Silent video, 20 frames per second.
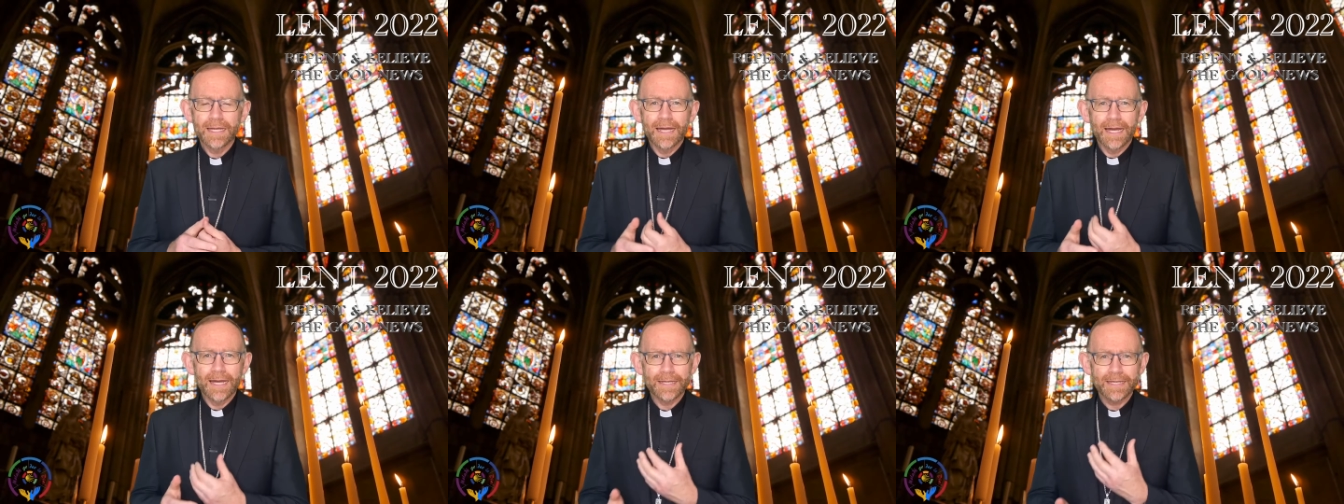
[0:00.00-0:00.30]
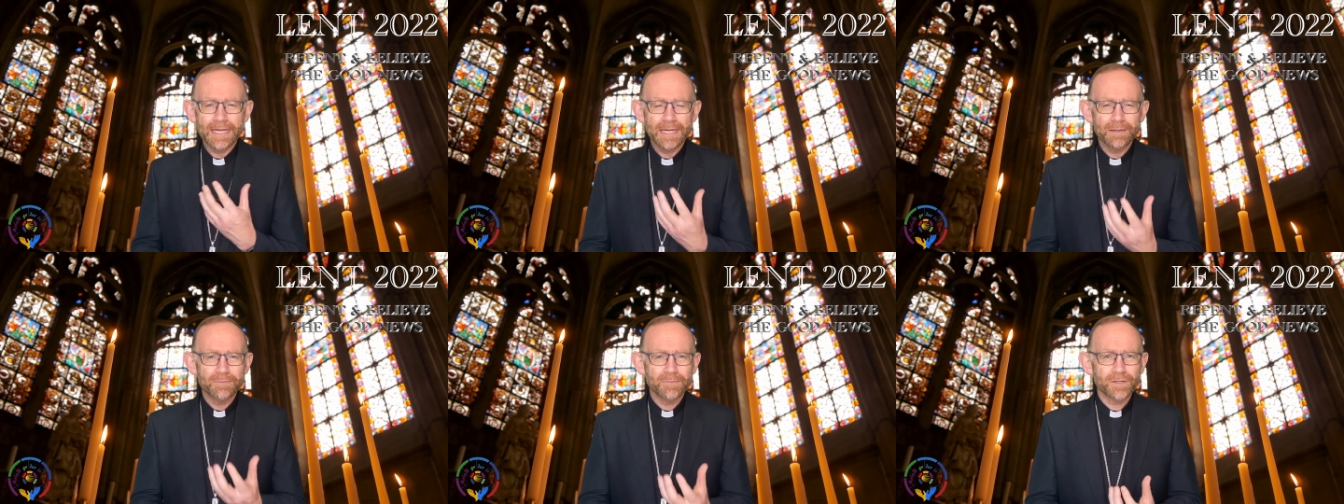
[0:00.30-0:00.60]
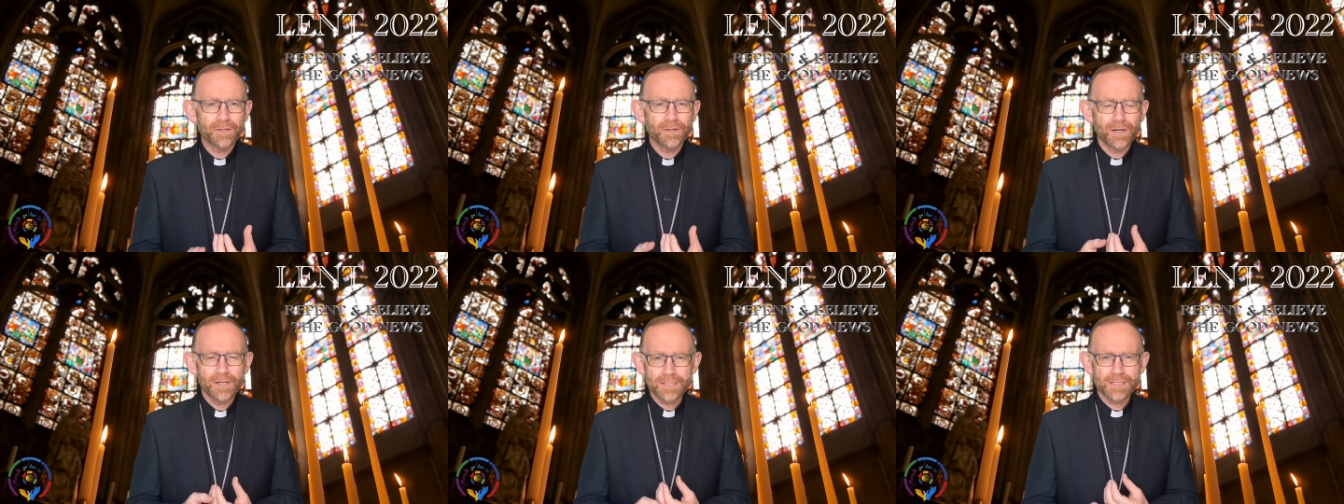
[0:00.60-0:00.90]
I came
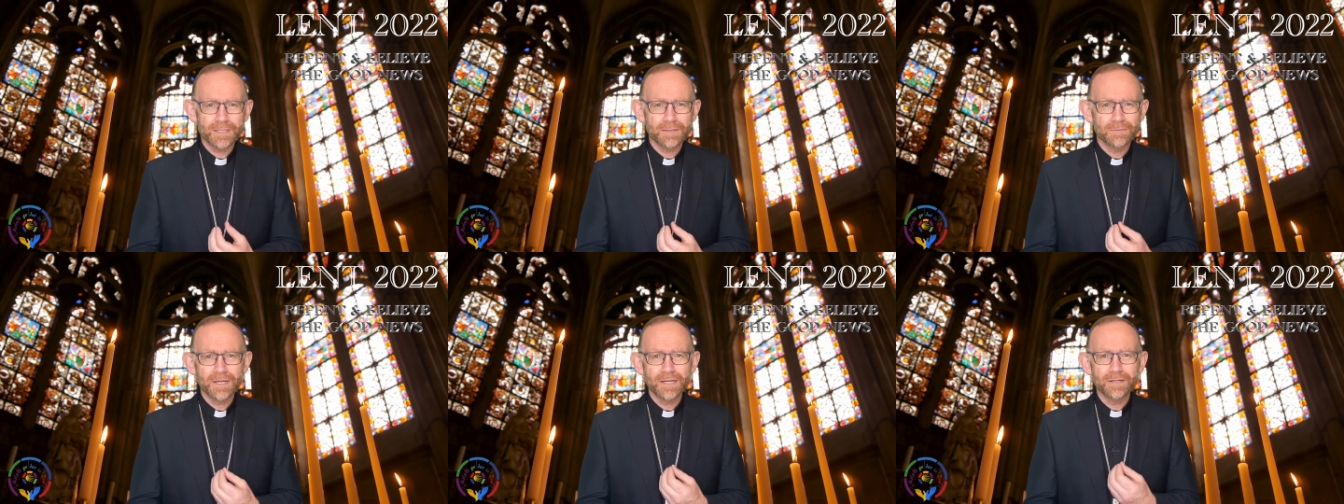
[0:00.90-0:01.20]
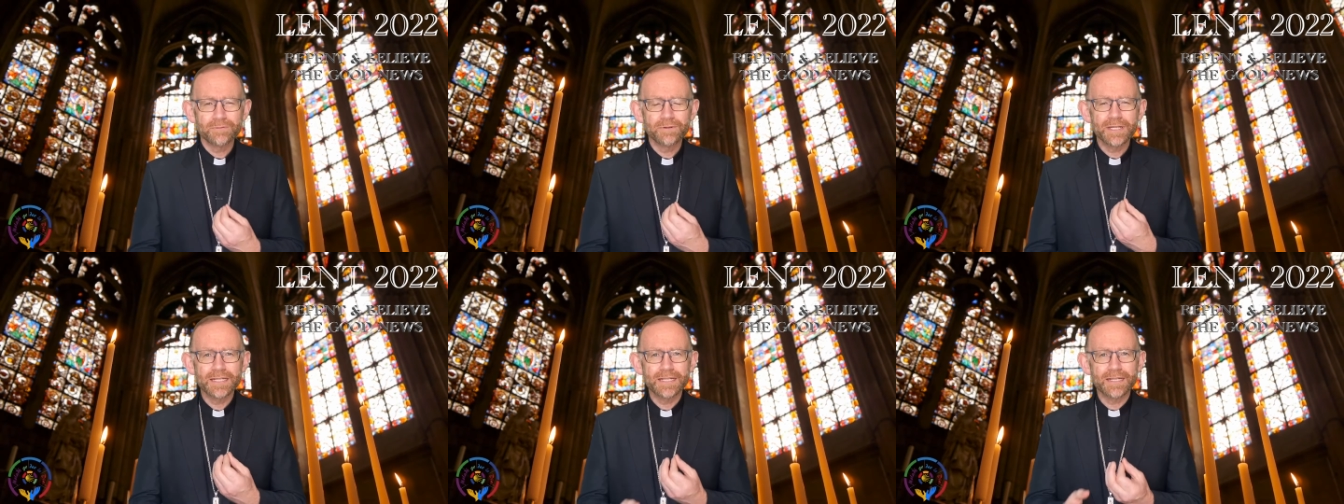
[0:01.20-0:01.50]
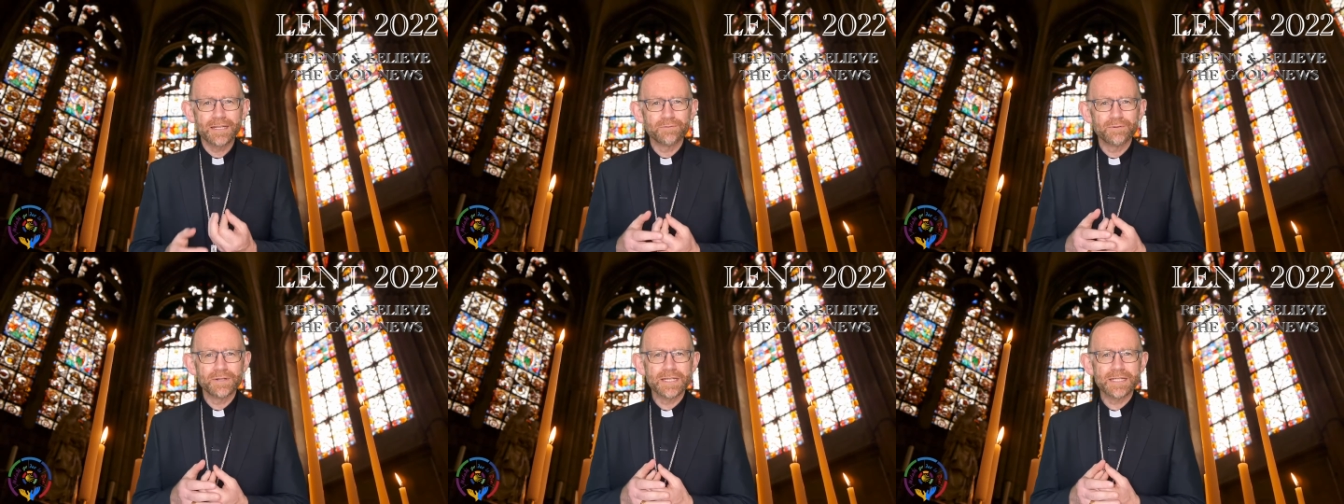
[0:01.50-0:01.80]
across in my
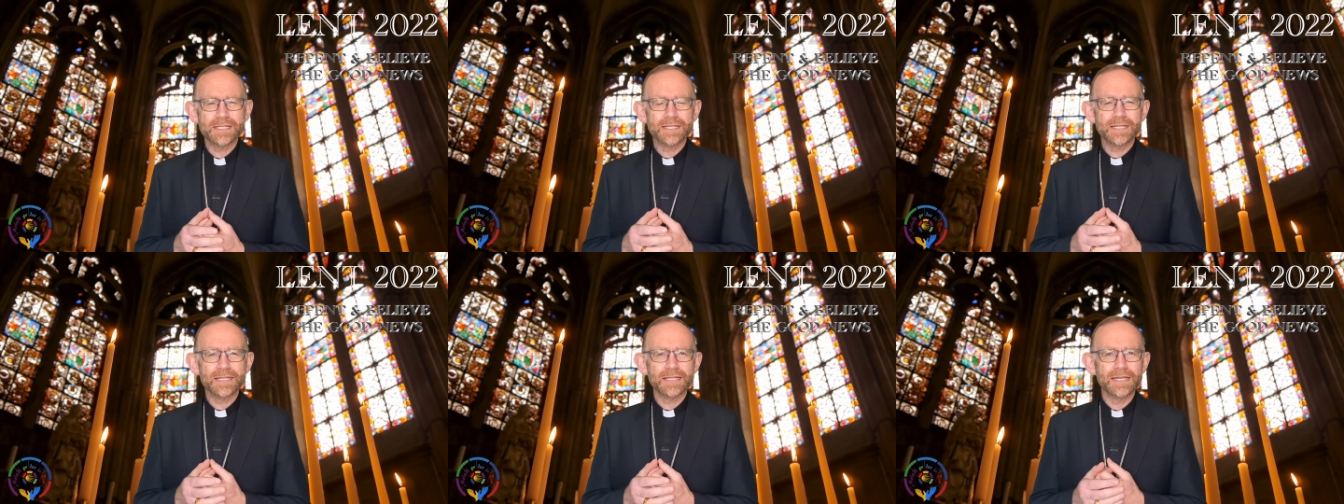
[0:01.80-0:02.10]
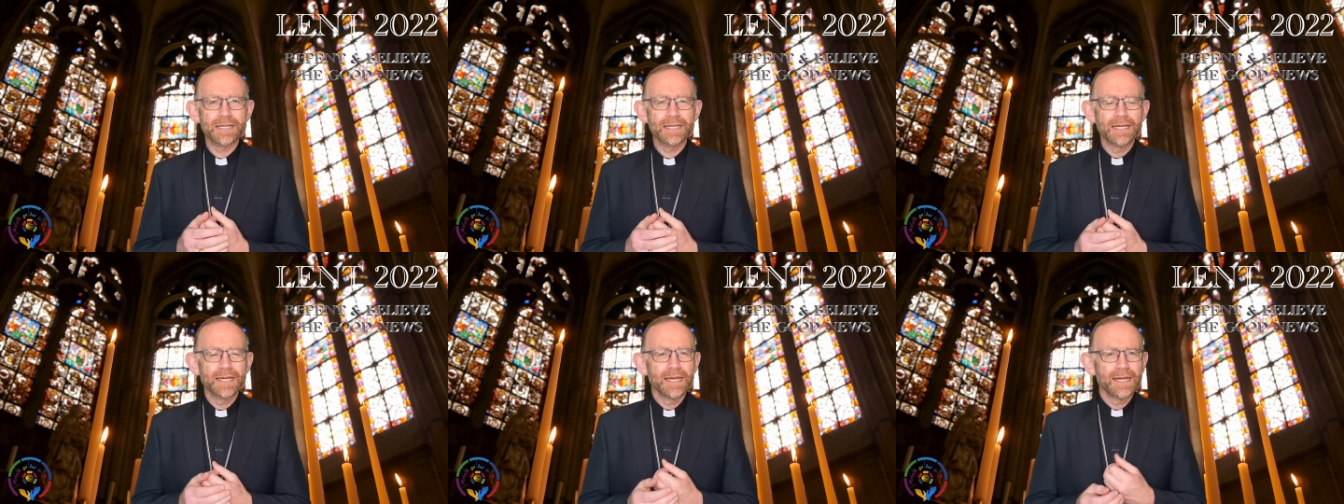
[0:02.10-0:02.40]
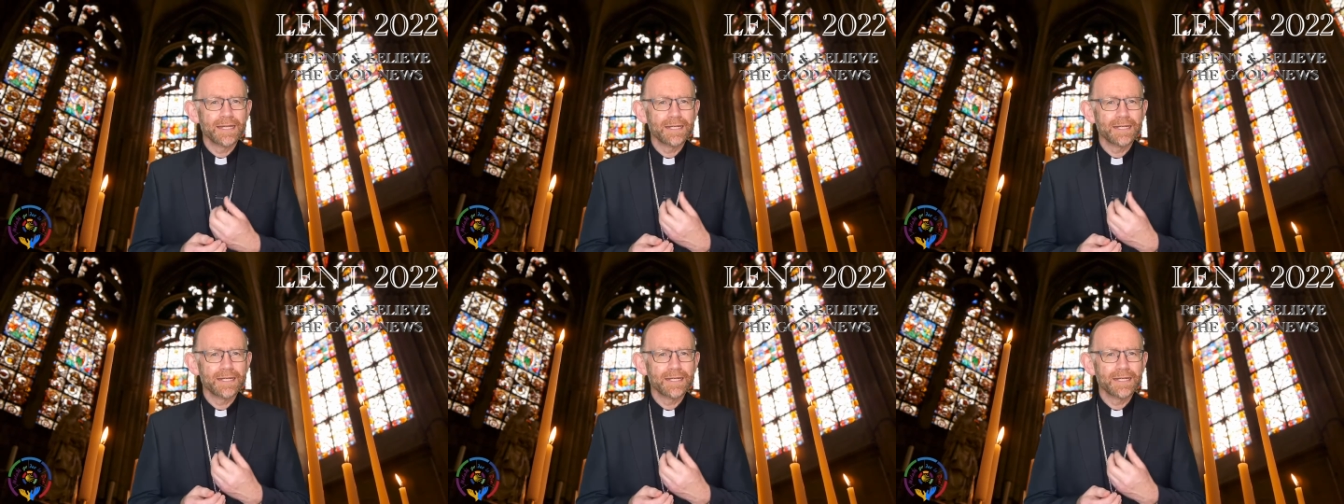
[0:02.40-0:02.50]
reading recently